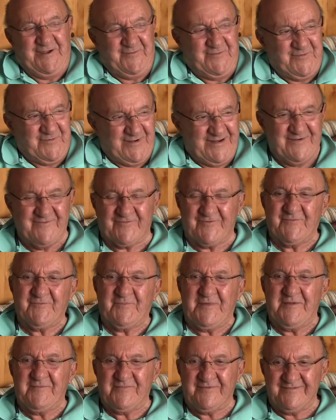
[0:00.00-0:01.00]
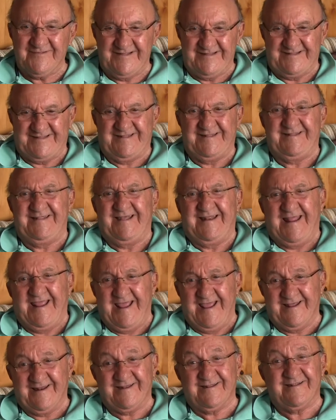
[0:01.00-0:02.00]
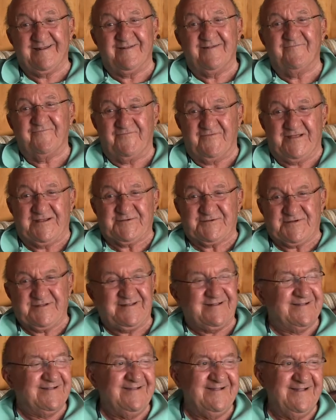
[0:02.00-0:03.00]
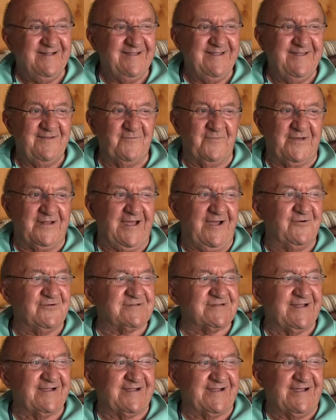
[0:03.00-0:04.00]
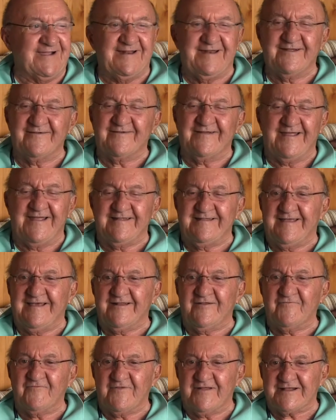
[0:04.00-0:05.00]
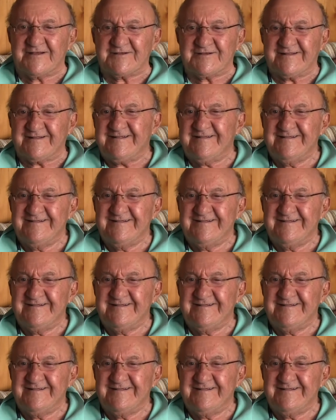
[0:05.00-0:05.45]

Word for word: suffering for people that did have a little affliction. But I was lucky; I never had that affliction.